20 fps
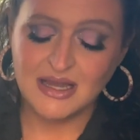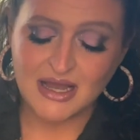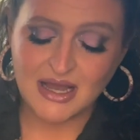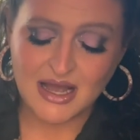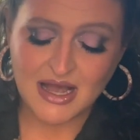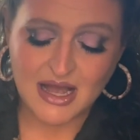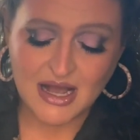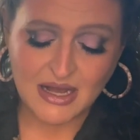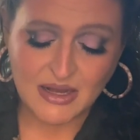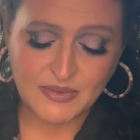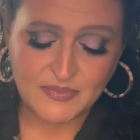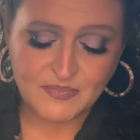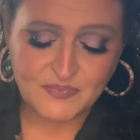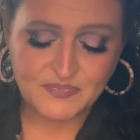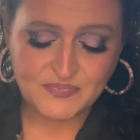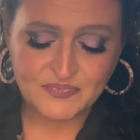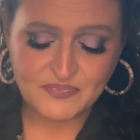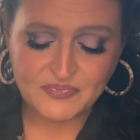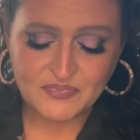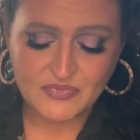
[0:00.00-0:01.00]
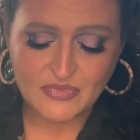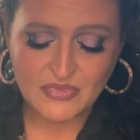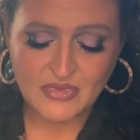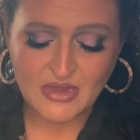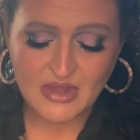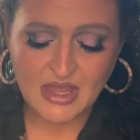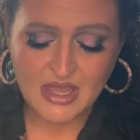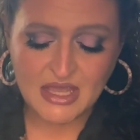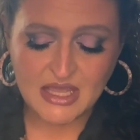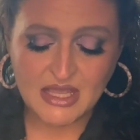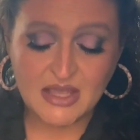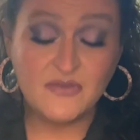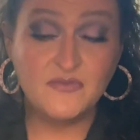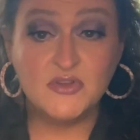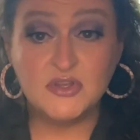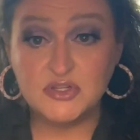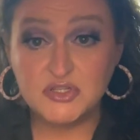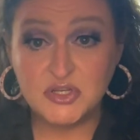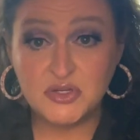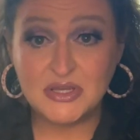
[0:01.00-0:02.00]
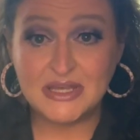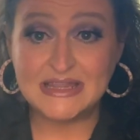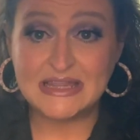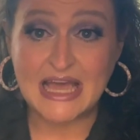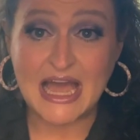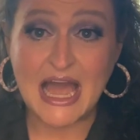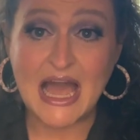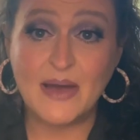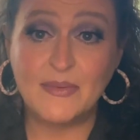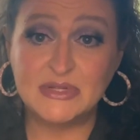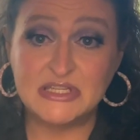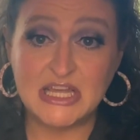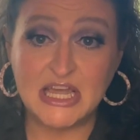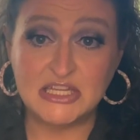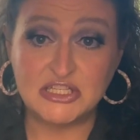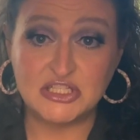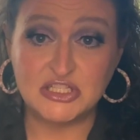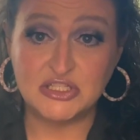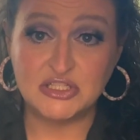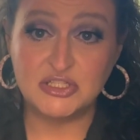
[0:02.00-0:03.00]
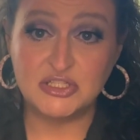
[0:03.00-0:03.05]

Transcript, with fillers: Um, if you do get the habitation